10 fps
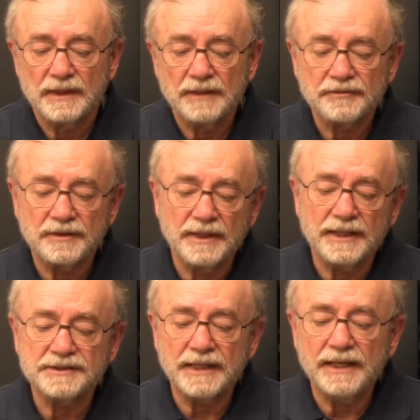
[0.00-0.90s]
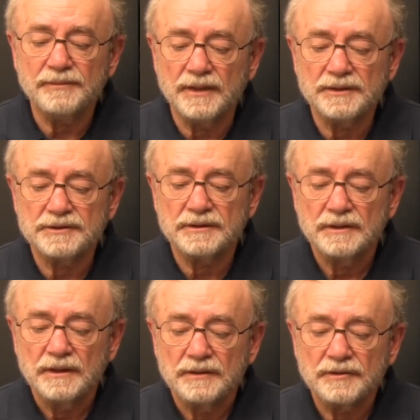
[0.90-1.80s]
And for the next 8 months,
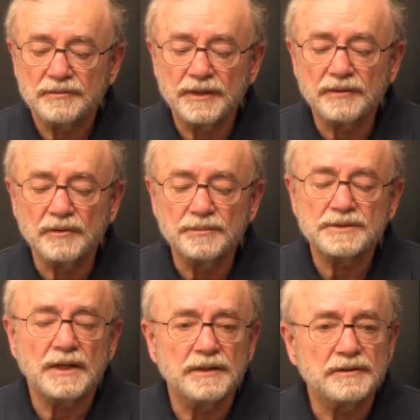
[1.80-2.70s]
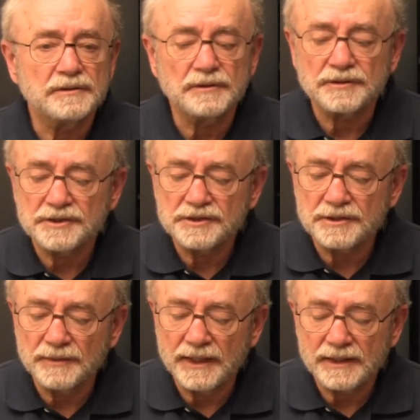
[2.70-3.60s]
the three groups undertook
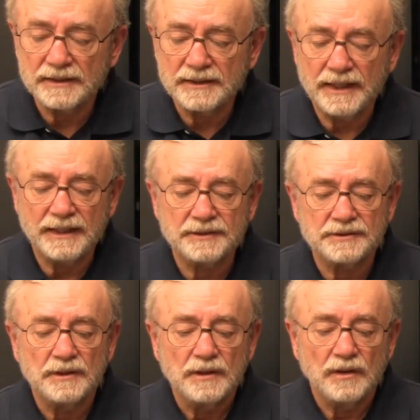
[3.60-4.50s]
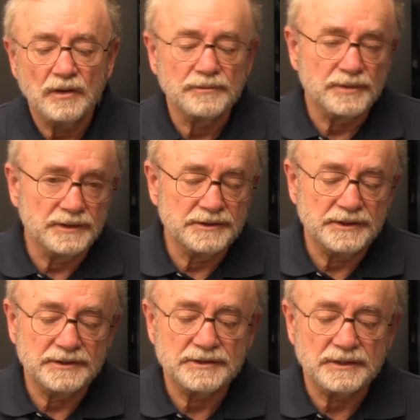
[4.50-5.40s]
systematic attacks on British
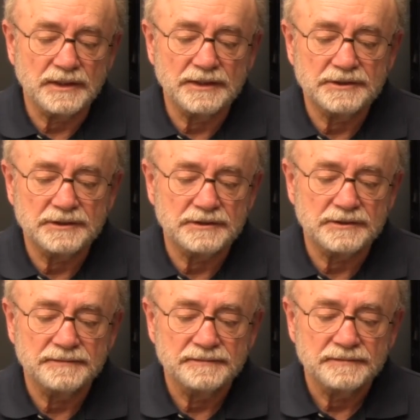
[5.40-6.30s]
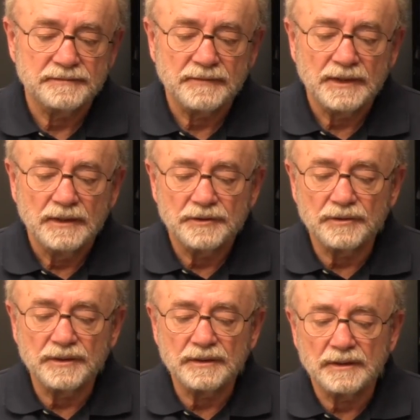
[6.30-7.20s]
installations.
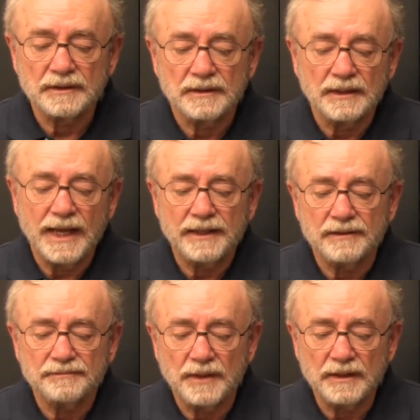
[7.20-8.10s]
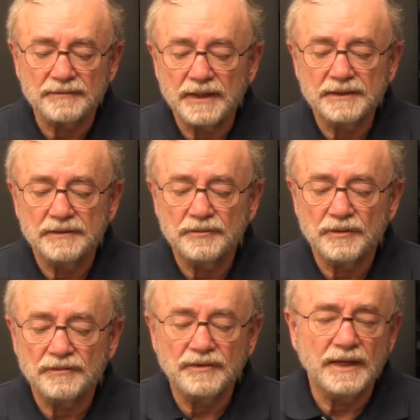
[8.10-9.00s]
During the latter part of
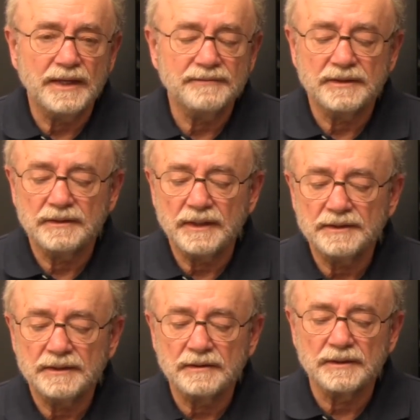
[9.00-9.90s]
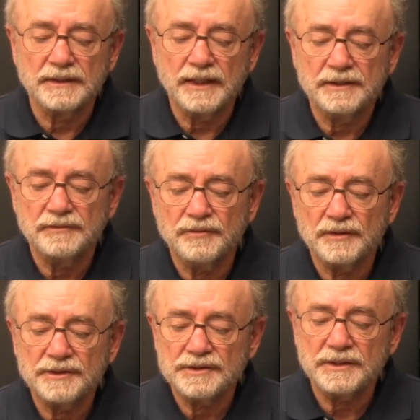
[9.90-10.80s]
1945 and early
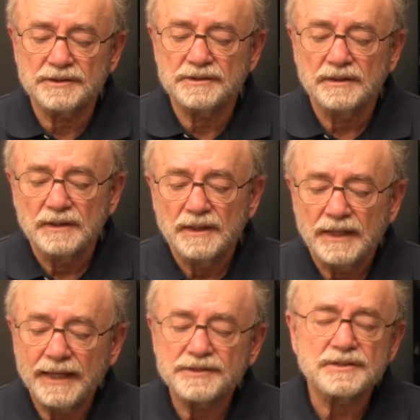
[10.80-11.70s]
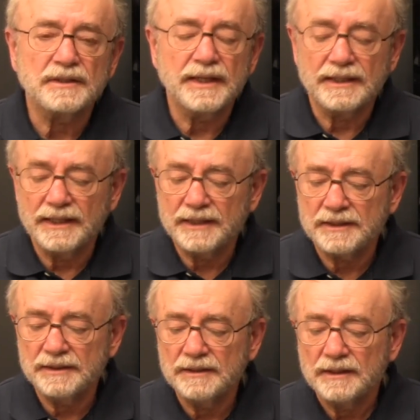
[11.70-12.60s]
1946, Etzel and
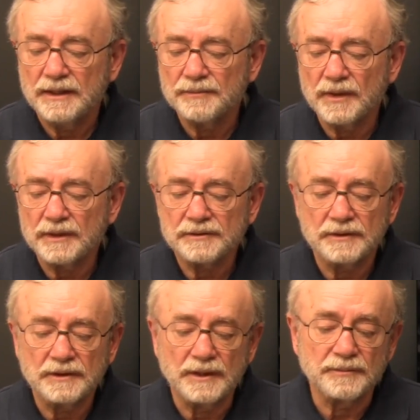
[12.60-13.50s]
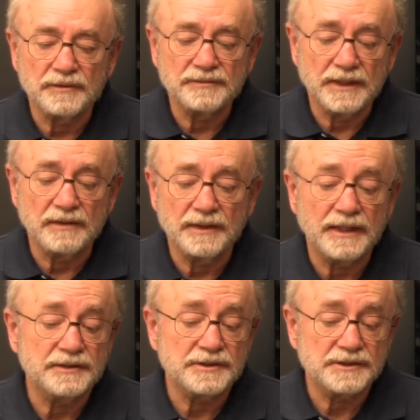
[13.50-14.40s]
Lehi embarked on a number of daring
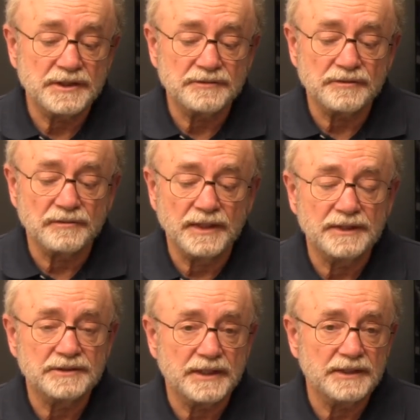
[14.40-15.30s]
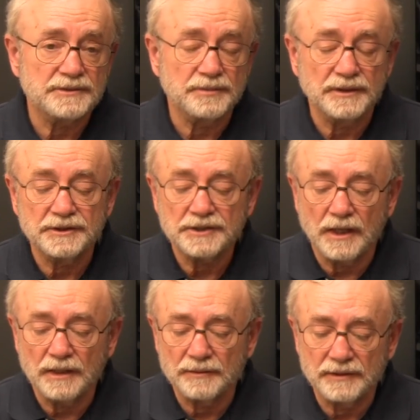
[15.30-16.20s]
and successful raids against British
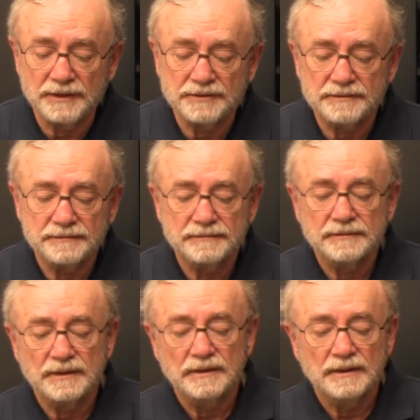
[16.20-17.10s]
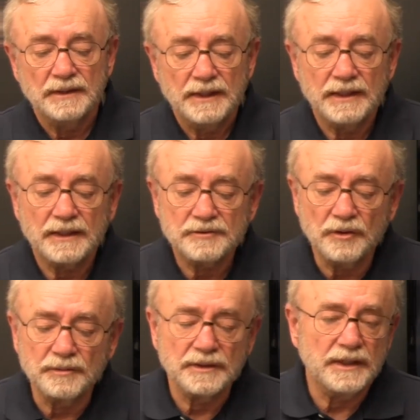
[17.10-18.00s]
armories. In
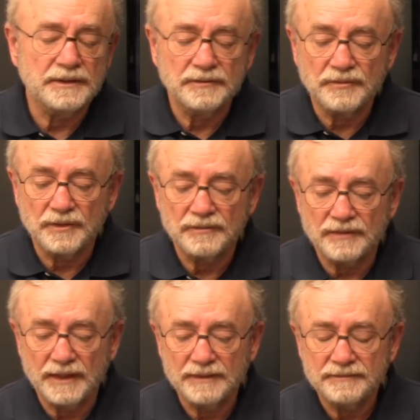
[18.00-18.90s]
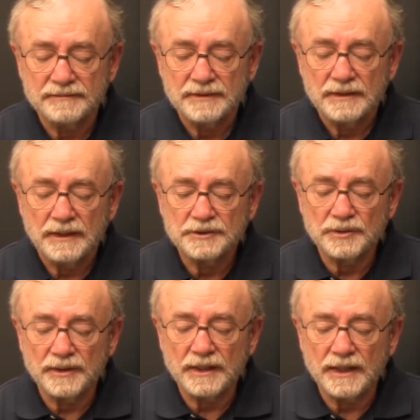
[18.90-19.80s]
October 1945, a
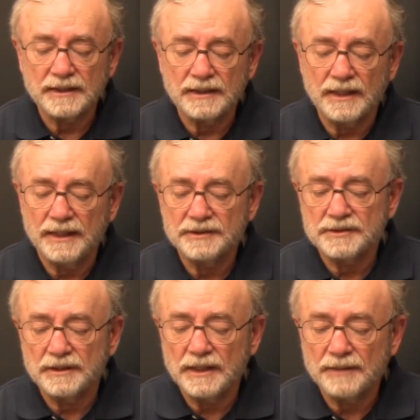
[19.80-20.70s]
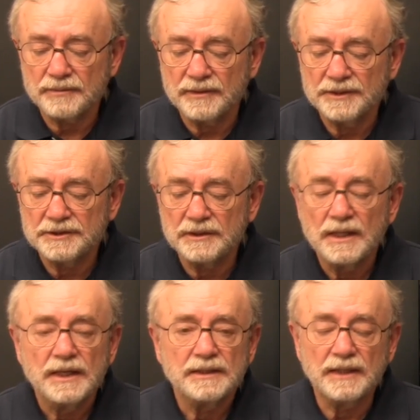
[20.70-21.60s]
joint Haganah-Etzel operation
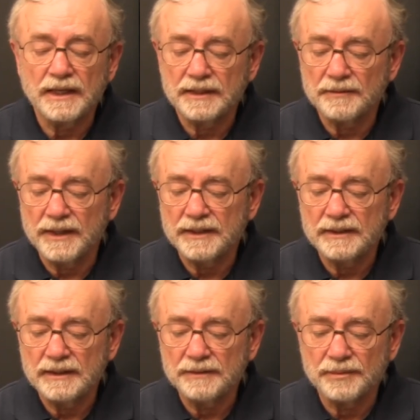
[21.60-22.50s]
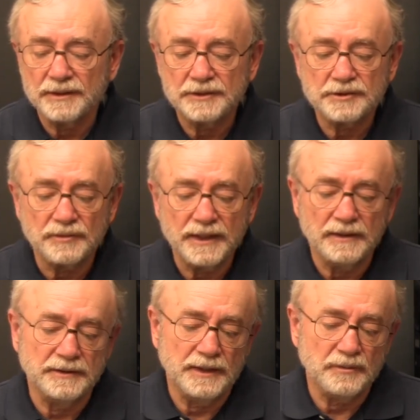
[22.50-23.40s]
dynamited the British
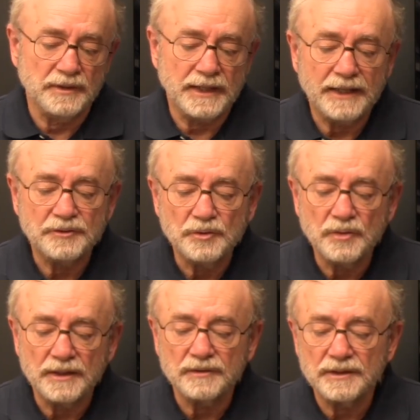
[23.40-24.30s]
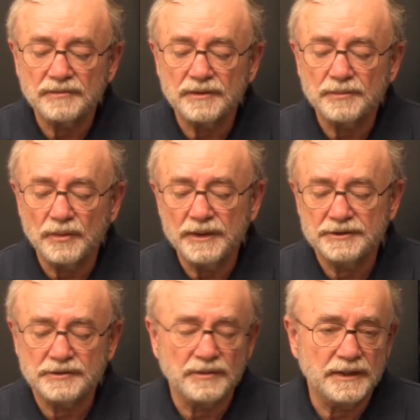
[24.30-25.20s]
rail network at 200 different
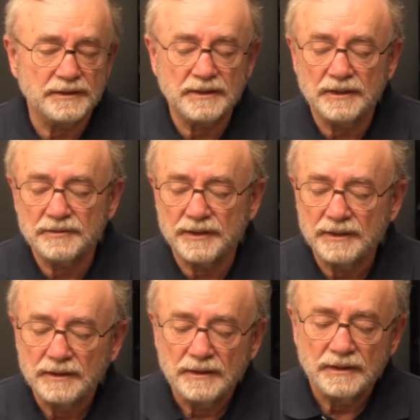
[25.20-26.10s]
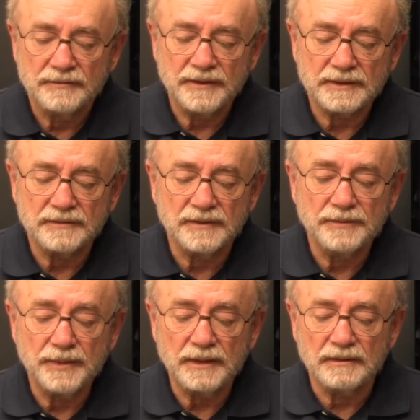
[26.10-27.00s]
points throughout the country, effectively
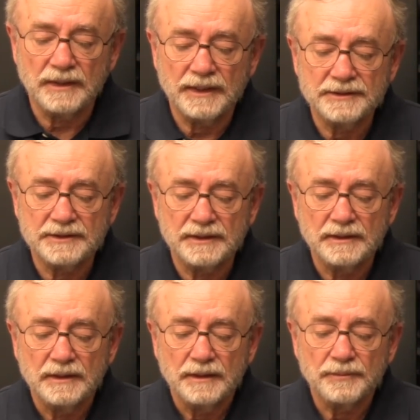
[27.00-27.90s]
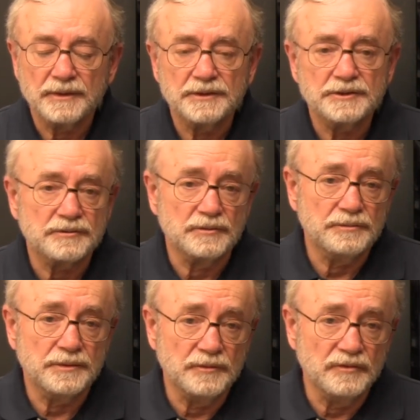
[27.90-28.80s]
paralyzing British
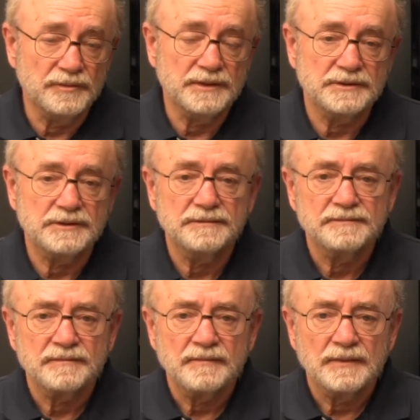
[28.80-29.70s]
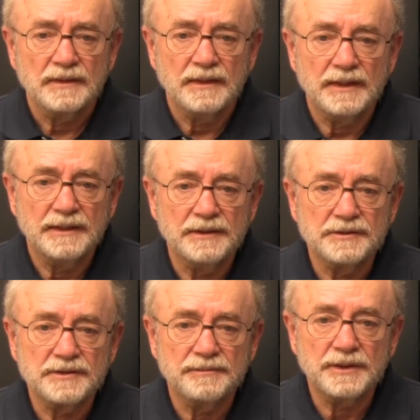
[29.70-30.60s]
troop movements. And
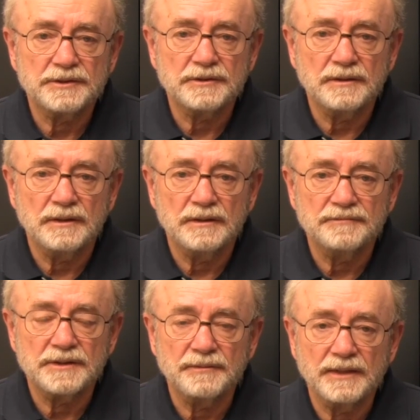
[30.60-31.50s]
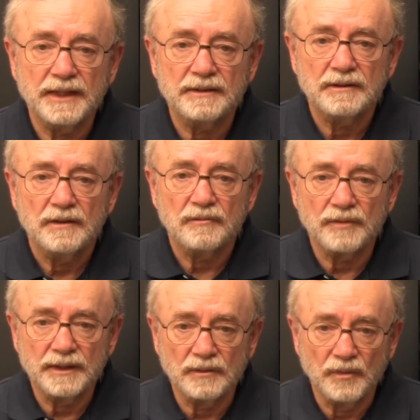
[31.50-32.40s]
here's a picture of some of that
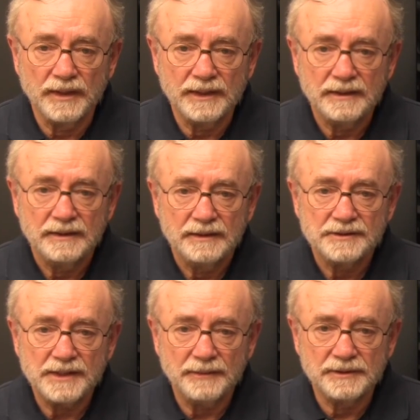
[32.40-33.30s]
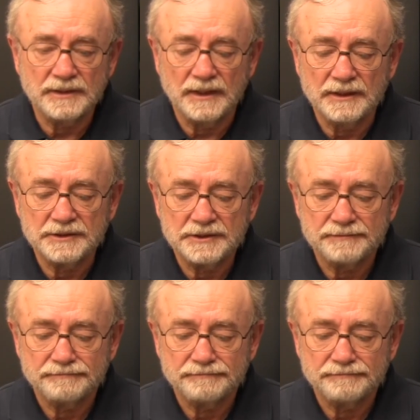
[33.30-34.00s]
railway sabotage.